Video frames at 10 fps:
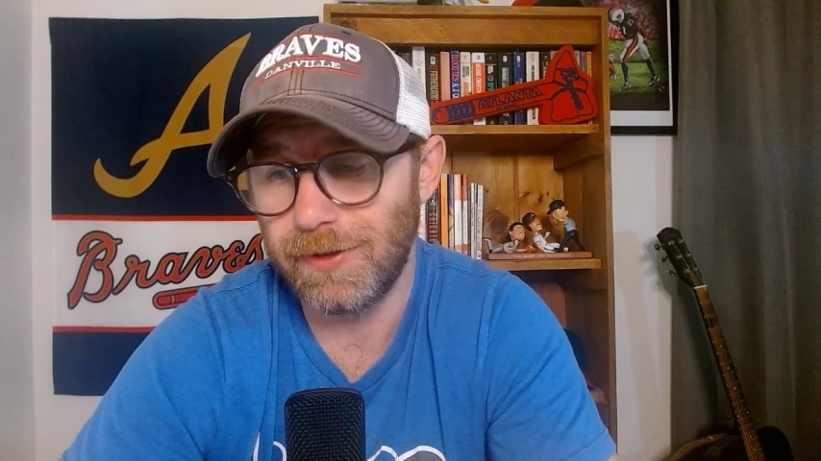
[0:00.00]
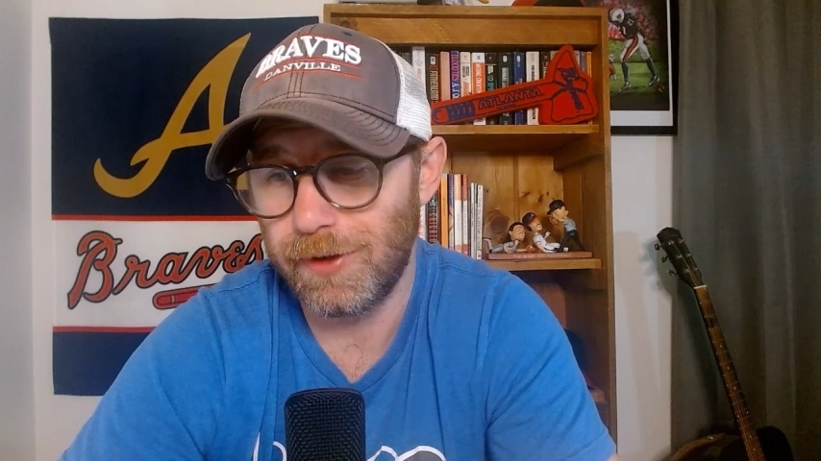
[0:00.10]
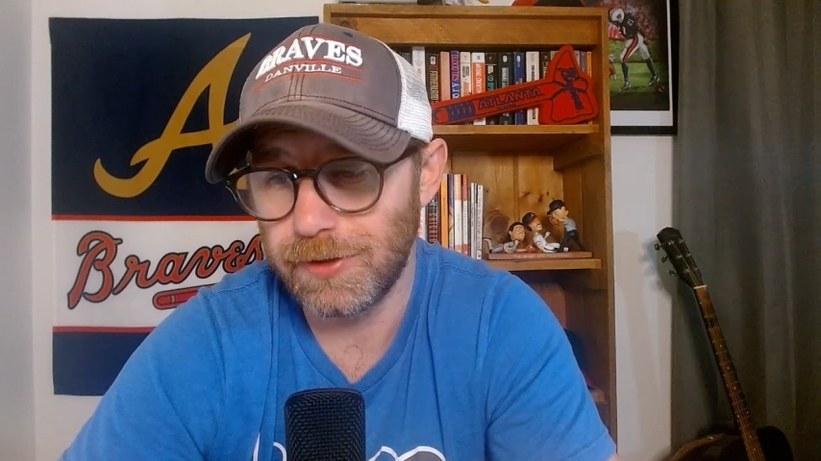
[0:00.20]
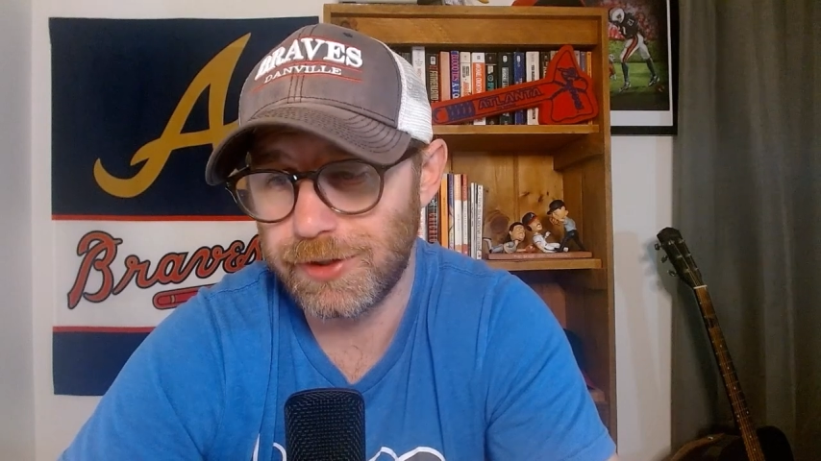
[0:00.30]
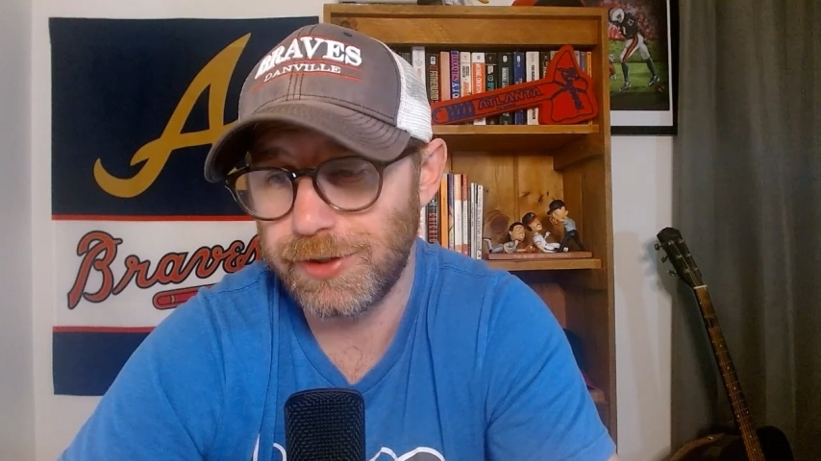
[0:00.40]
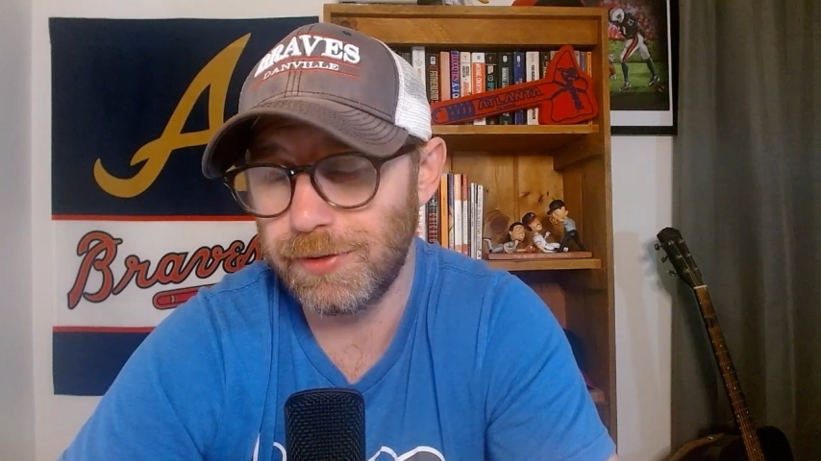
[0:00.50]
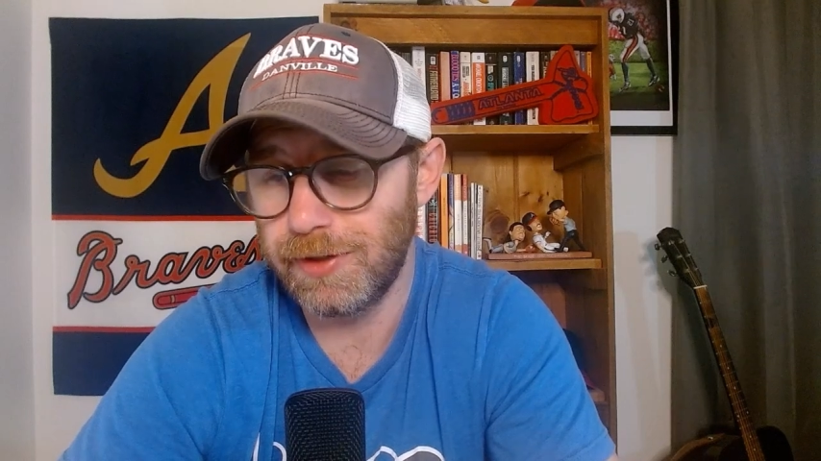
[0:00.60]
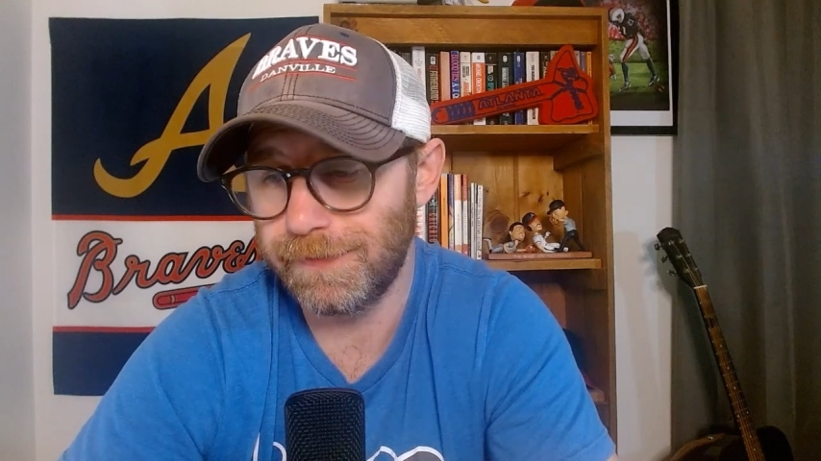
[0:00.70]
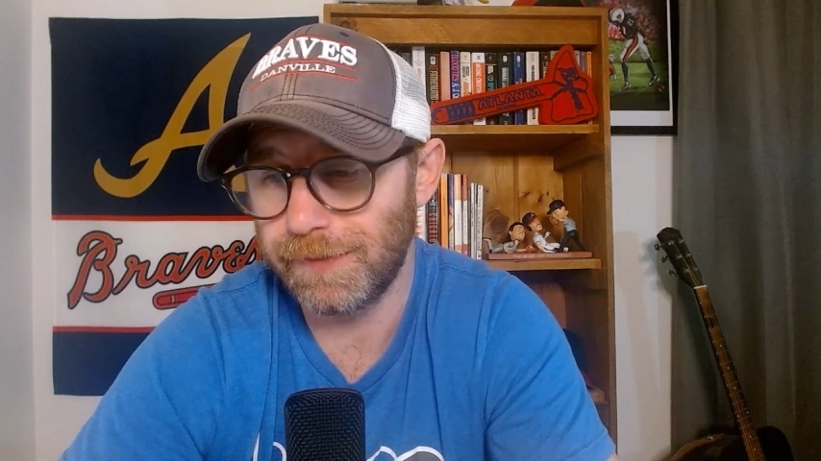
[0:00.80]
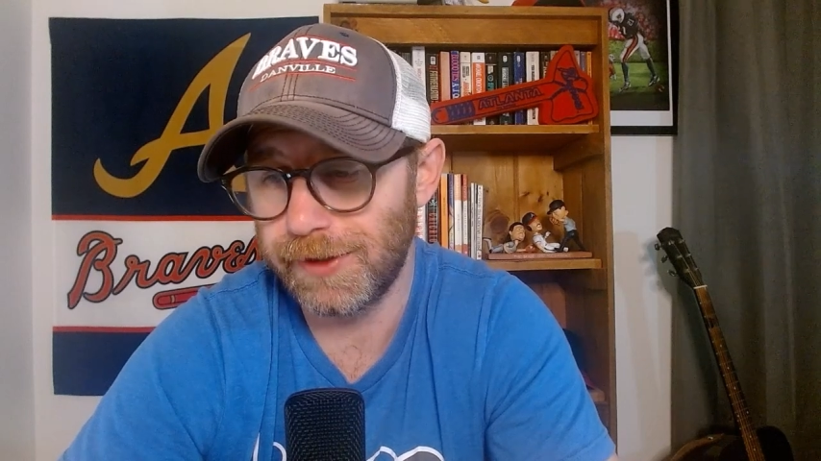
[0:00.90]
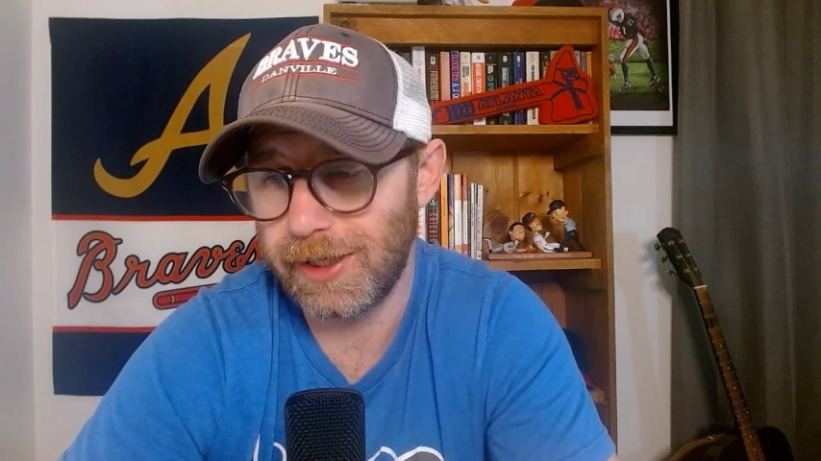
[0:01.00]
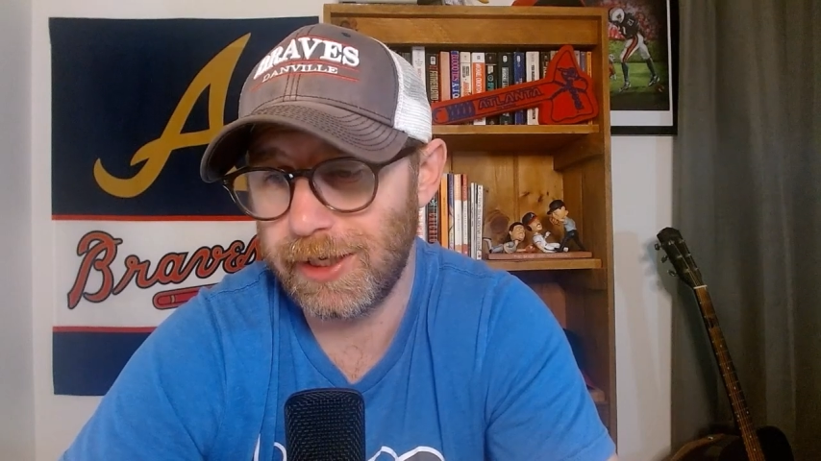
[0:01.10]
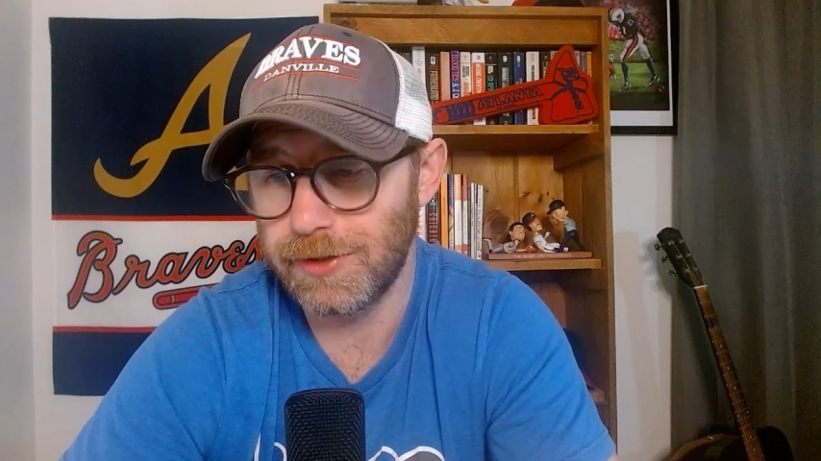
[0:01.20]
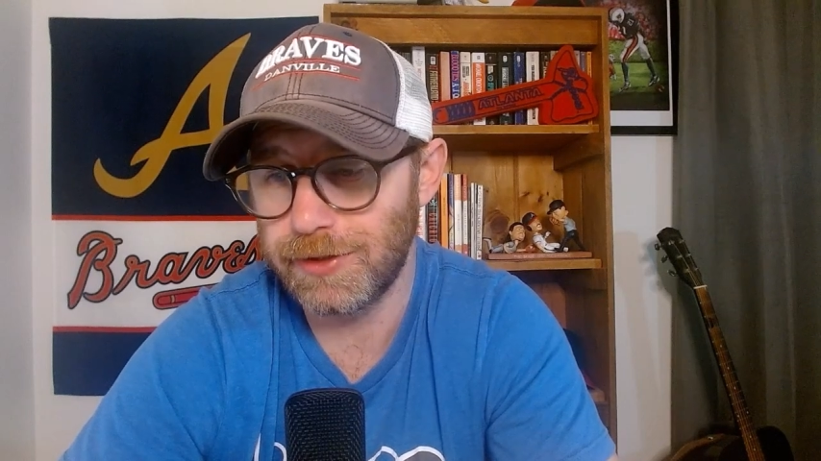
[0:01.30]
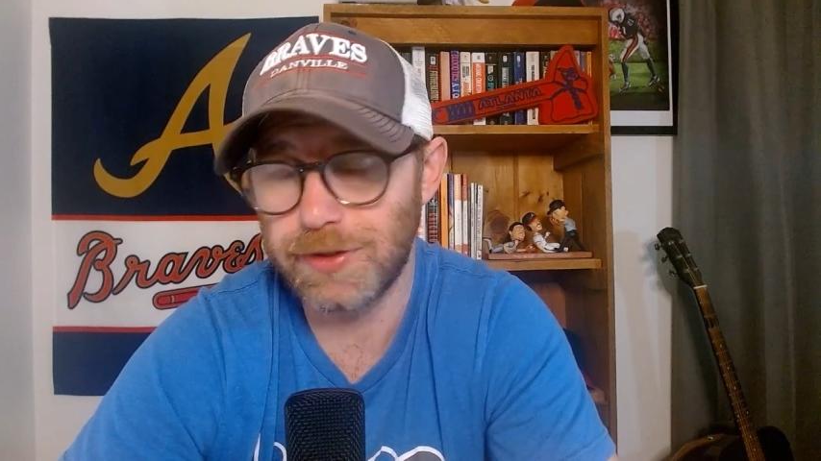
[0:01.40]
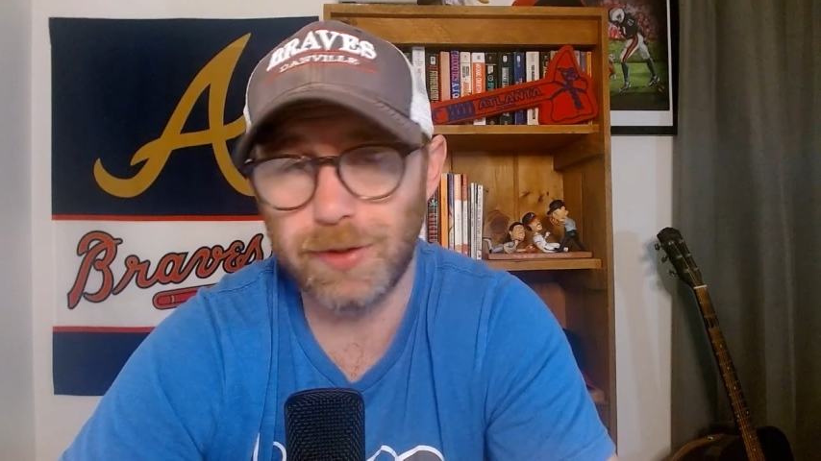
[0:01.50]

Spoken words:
on 2 different occasions.